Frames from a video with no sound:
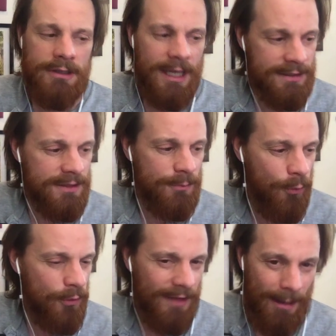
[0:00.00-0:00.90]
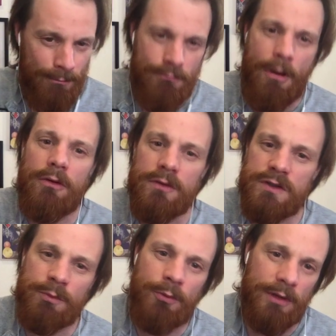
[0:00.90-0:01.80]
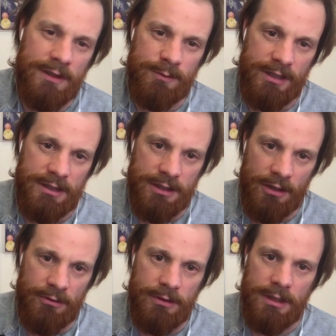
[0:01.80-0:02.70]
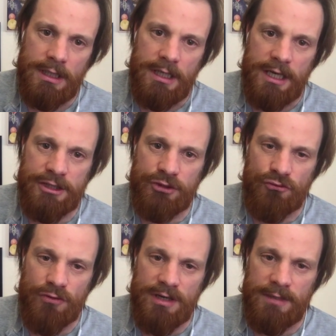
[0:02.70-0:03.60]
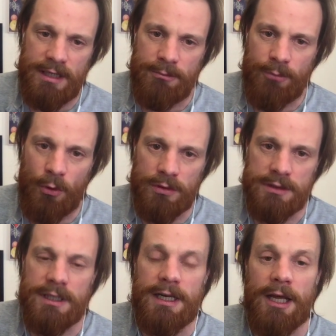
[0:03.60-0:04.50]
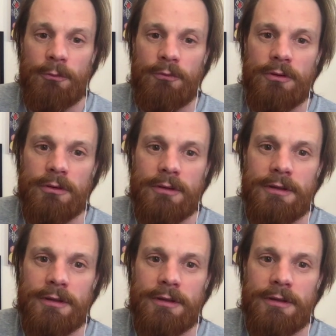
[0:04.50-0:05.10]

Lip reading: That moral support has been so extremely important and helpful.